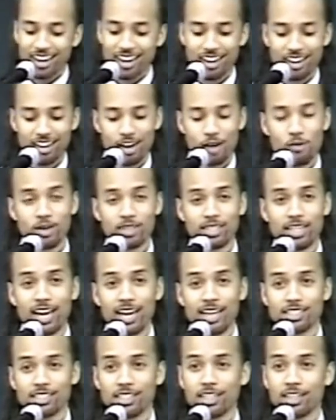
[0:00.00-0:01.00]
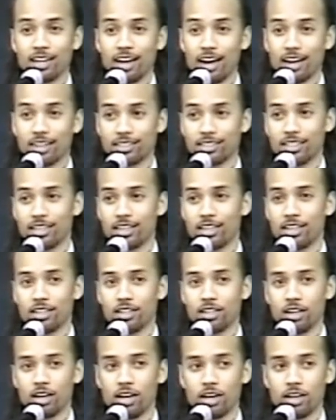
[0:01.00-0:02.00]
And I went to A.G. Cox,
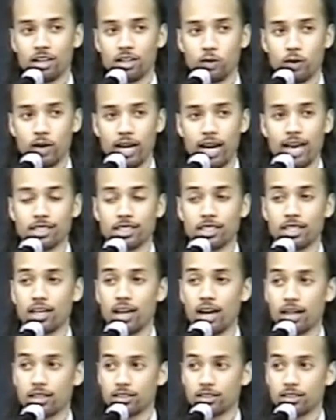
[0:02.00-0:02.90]
and the way A.G.